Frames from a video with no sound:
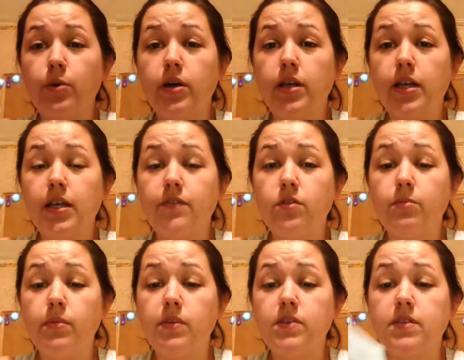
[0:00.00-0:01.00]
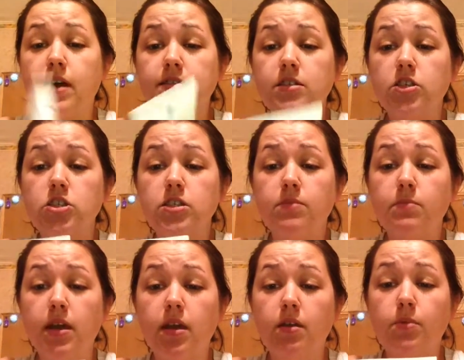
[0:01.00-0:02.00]
bought any of their, the Sassy and Chic
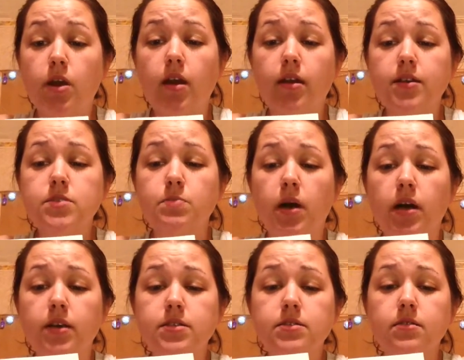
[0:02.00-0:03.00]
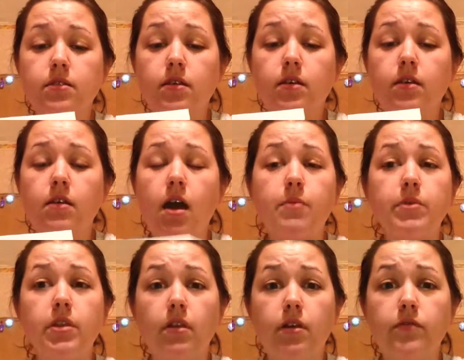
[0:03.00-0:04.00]
makeup products, but I'm
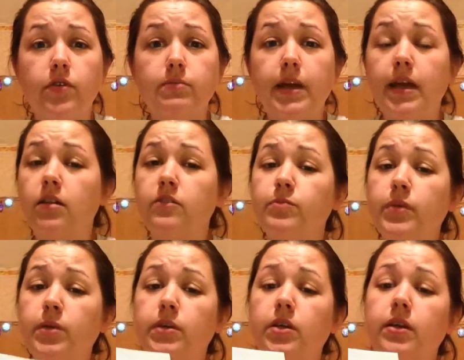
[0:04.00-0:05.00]
in love with my e.l.f. BB